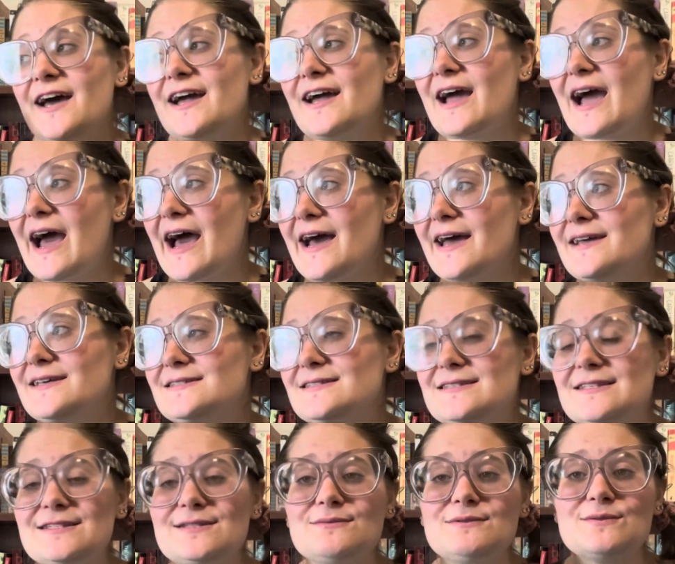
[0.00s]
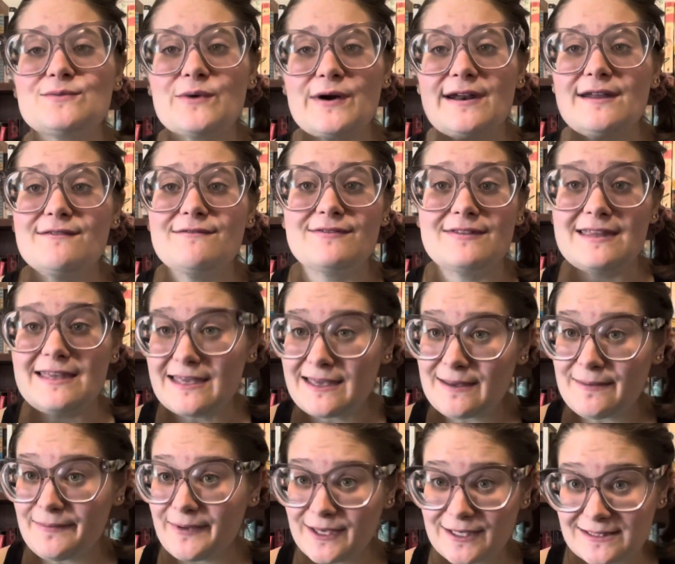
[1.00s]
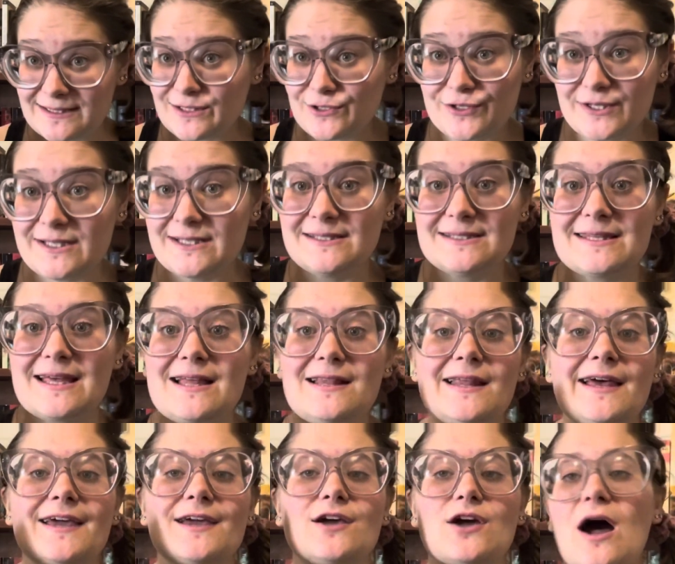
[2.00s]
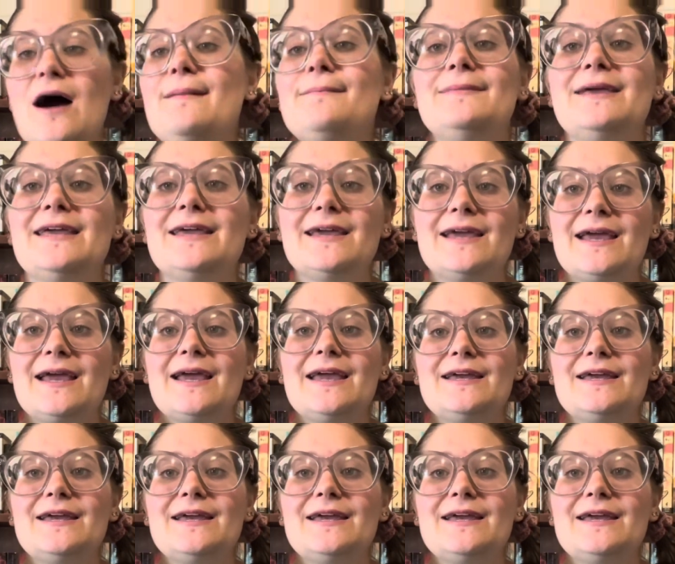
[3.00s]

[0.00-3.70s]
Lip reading: Guys, this was one of the big series that like got me